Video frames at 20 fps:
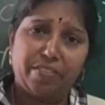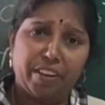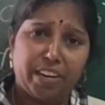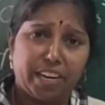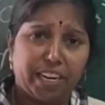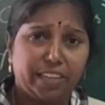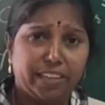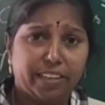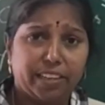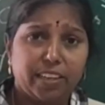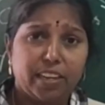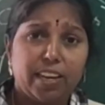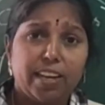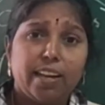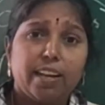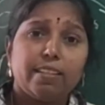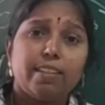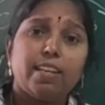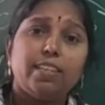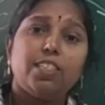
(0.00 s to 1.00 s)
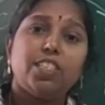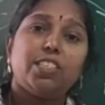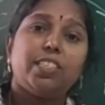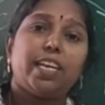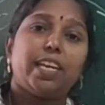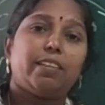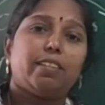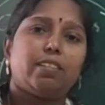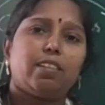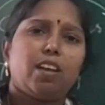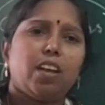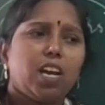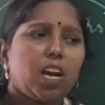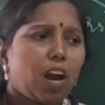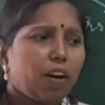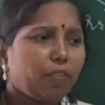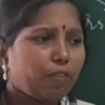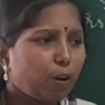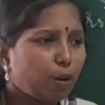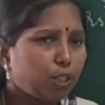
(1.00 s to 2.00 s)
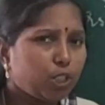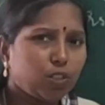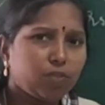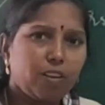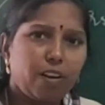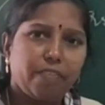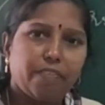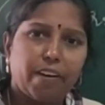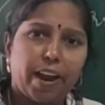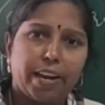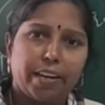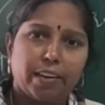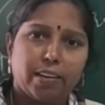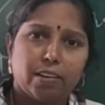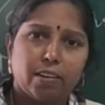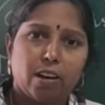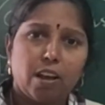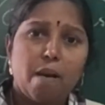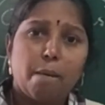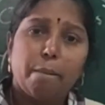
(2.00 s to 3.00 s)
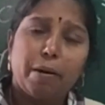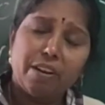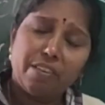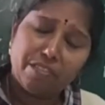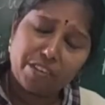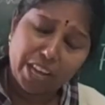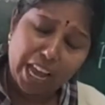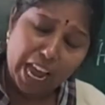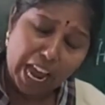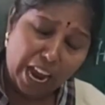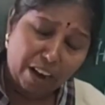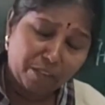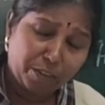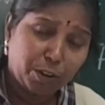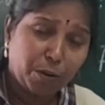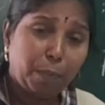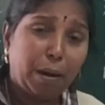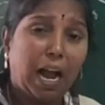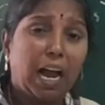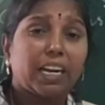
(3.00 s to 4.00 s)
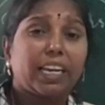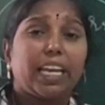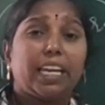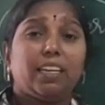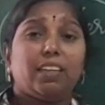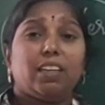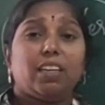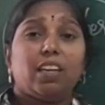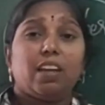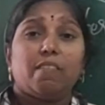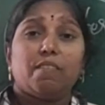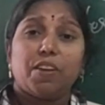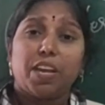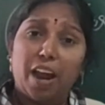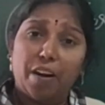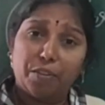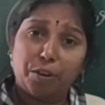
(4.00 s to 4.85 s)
for it. Then she said, of course she will fight. But we have to bargain.